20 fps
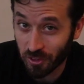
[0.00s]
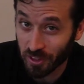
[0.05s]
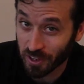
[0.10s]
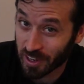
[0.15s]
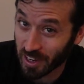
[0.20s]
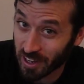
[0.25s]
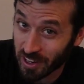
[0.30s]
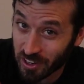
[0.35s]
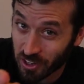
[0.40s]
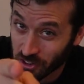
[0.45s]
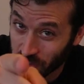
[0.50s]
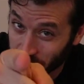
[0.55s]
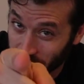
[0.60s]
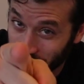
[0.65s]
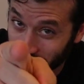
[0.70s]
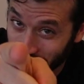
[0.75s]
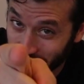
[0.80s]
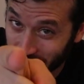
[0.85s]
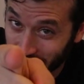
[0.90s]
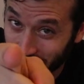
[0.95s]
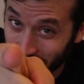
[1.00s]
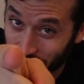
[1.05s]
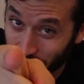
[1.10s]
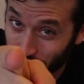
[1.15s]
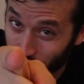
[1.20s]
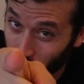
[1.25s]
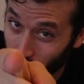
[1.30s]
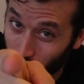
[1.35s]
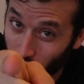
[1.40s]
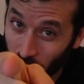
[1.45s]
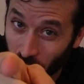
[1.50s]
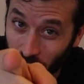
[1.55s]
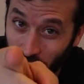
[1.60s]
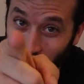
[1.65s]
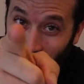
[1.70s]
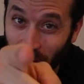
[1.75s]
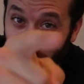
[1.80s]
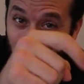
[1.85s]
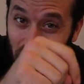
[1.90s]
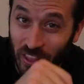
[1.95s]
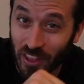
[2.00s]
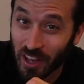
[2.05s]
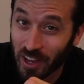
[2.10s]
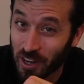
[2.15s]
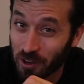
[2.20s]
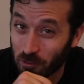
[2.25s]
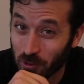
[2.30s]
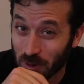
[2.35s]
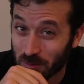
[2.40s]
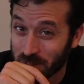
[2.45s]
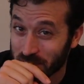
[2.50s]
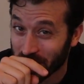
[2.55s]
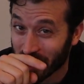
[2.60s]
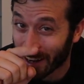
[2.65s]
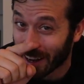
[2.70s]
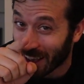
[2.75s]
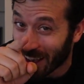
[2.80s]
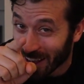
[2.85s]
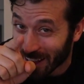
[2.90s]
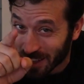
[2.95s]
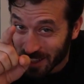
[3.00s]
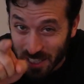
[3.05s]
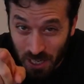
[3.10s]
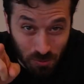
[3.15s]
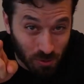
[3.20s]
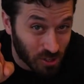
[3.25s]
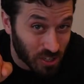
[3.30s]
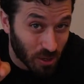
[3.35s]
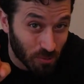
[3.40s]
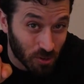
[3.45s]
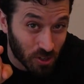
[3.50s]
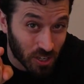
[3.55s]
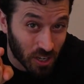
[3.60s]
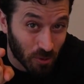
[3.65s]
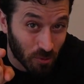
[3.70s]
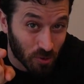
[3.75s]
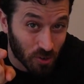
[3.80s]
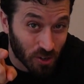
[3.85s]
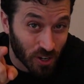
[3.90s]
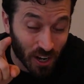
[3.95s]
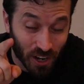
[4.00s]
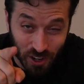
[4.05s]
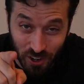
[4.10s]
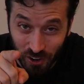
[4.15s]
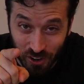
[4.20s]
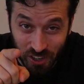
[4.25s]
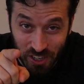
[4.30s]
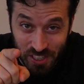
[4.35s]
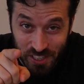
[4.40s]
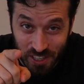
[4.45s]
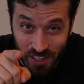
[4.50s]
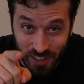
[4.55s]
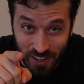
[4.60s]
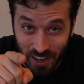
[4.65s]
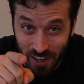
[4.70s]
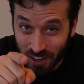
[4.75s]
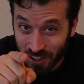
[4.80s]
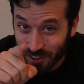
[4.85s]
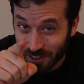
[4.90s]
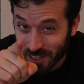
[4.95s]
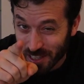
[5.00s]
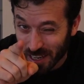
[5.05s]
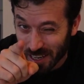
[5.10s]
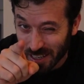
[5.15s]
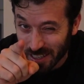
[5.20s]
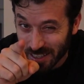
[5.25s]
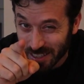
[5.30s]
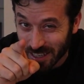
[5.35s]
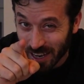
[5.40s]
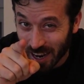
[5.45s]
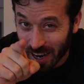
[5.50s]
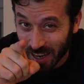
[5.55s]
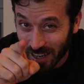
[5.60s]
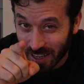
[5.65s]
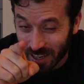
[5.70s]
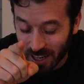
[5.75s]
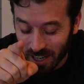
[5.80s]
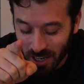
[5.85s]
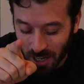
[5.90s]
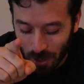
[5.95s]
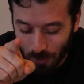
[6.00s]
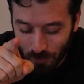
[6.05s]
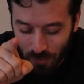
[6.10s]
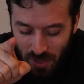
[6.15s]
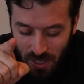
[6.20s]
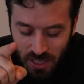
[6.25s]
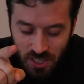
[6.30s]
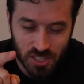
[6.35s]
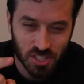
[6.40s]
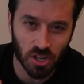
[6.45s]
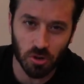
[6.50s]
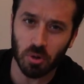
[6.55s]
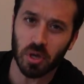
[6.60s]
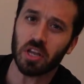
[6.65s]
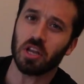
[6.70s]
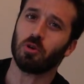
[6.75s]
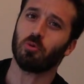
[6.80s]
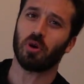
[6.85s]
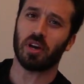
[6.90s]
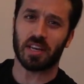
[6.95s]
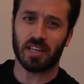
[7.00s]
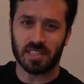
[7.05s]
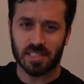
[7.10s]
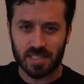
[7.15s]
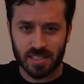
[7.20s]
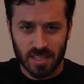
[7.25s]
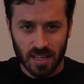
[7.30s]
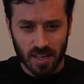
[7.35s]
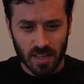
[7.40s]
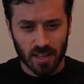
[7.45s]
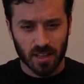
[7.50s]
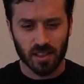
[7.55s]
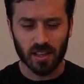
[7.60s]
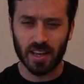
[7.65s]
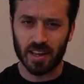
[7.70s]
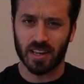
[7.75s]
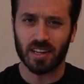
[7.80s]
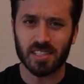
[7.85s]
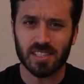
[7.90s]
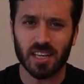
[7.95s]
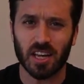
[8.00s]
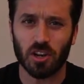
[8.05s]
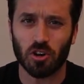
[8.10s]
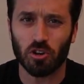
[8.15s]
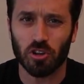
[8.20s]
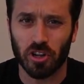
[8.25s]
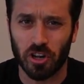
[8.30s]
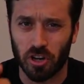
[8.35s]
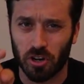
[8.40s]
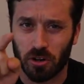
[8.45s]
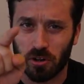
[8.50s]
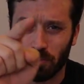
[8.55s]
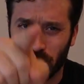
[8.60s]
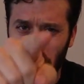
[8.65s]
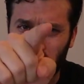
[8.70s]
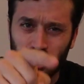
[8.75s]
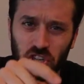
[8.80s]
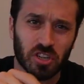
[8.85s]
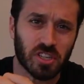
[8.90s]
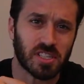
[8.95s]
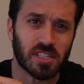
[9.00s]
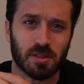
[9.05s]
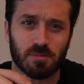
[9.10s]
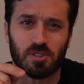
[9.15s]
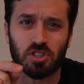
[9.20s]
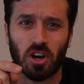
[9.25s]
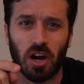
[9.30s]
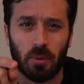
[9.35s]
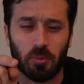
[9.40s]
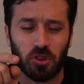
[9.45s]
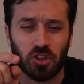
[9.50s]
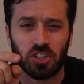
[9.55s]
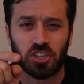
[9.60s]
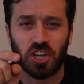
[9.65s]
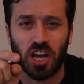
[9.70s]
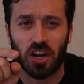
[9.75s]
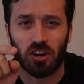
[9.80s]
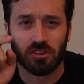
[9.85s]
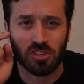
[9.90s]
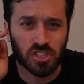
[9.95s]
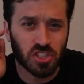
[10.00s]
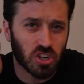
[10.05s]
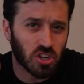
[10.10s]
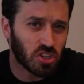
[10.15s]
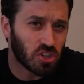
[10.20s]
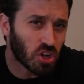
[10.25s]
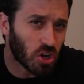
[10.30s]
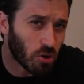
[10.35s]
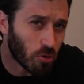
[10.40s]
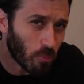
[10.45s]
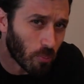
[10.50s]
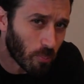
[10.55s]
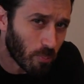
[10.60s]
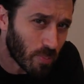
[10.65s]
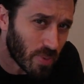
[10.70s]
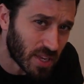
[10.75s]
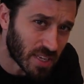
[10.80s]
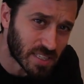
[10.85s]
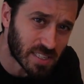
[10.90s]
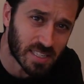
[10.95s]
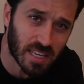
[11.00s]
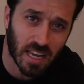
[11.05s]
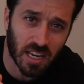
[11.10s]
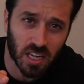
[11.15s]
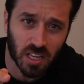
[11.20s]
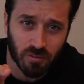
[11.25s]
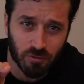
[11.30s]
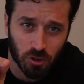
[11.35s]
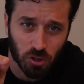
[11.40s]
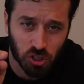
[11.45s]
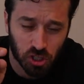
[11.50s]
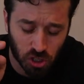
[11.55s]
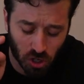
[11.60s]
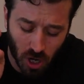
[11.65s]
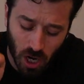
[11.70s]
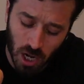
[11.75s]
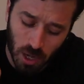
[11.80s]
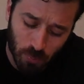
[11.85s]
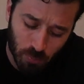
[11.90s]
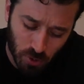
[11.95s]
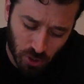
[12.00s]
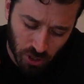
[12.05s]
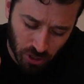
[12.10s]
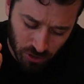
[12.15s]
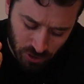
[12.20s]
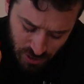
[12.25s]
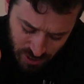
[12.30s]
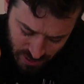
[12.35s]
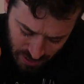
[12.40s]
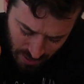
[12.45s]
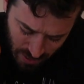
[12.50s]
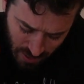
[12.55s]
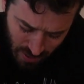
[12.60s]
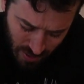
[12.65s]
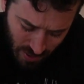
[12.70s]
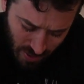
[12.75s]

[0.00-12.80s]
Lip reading: The gecko you can get from our online website at www.guardiansofthegeckos.com. So anyways, like I said earlier, make sure to subscribe to the channel so you don't miss any future uploads.